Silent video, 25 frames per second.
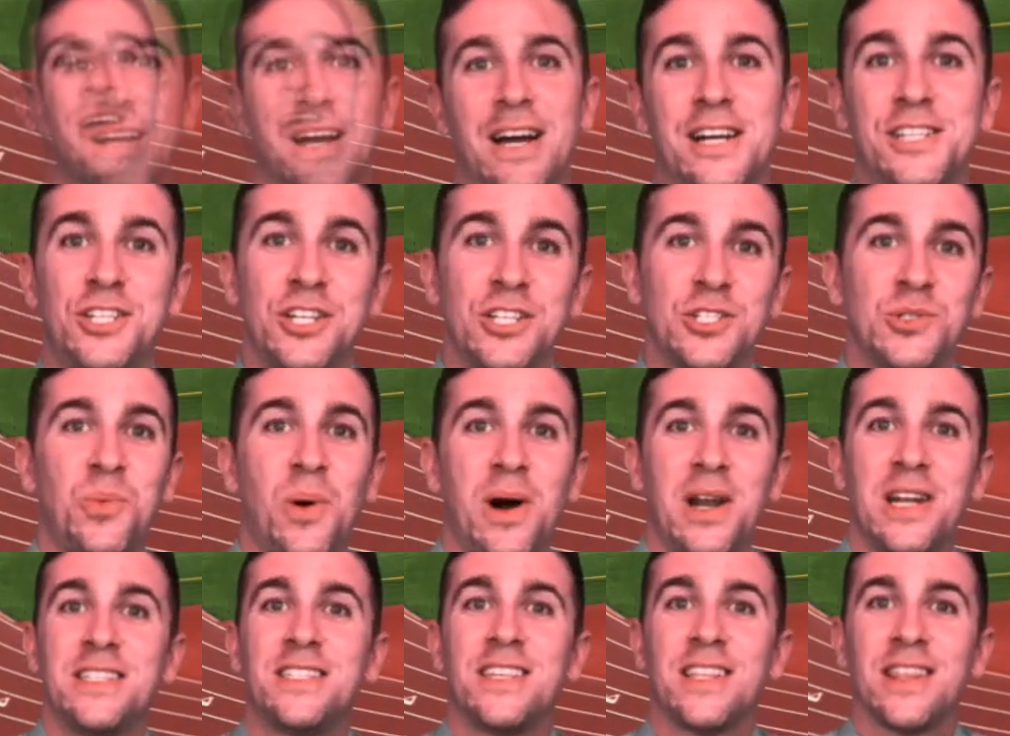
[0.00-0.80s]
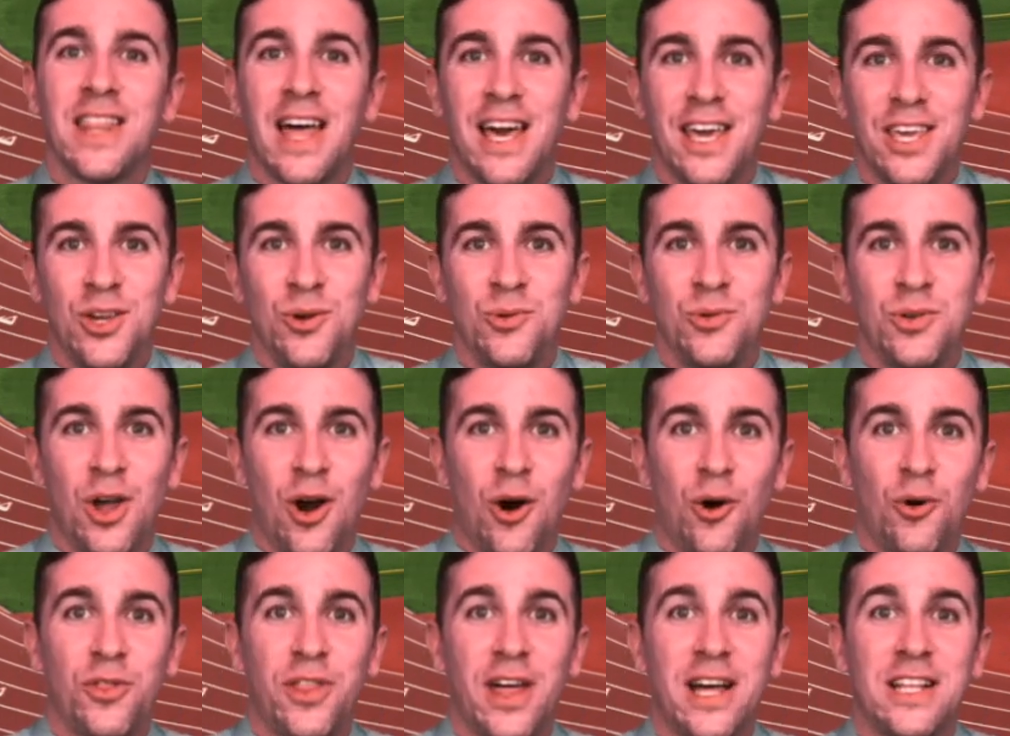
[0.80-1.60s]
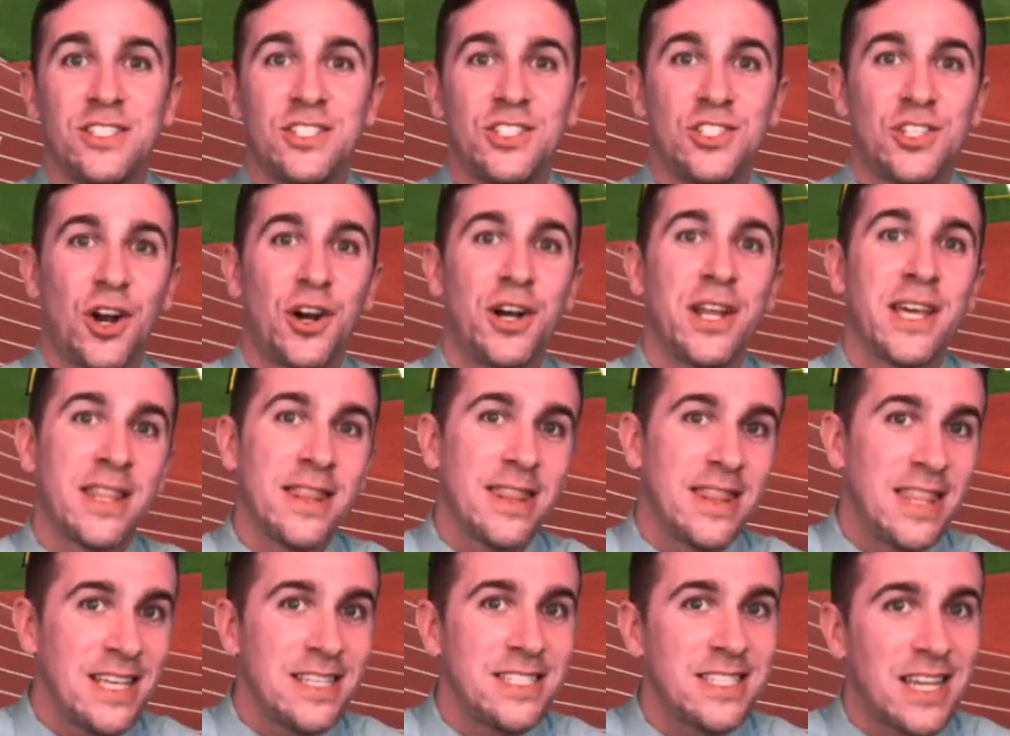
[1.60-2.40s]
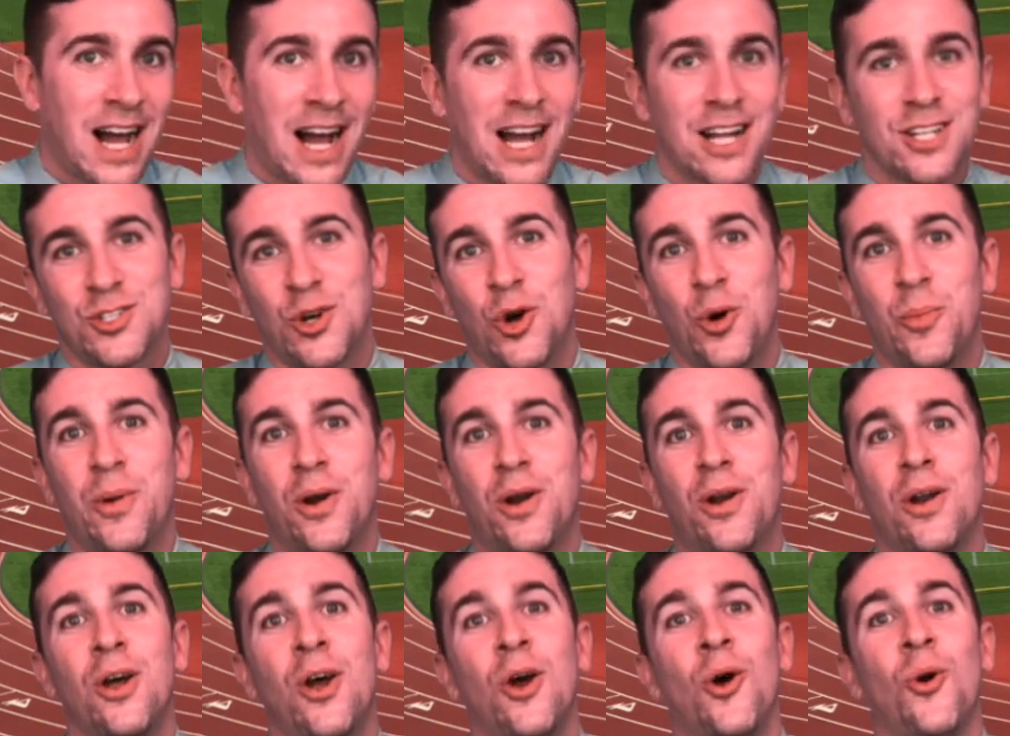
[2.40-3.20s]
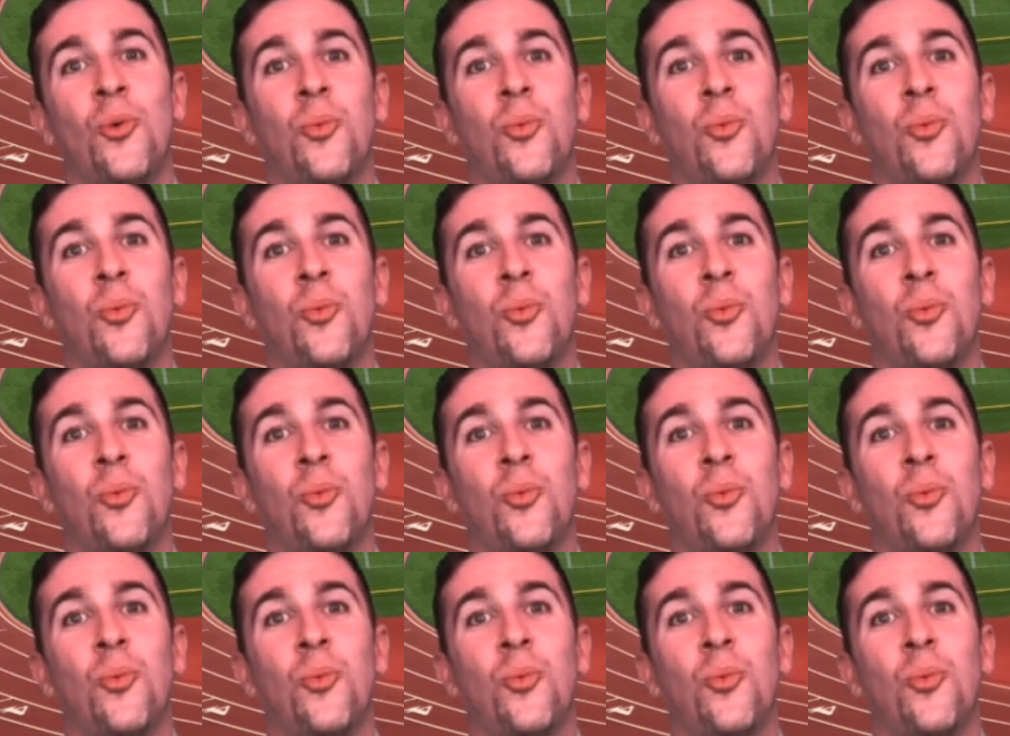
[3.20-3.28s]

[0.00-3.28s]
I just wanted to let you know that starting this October,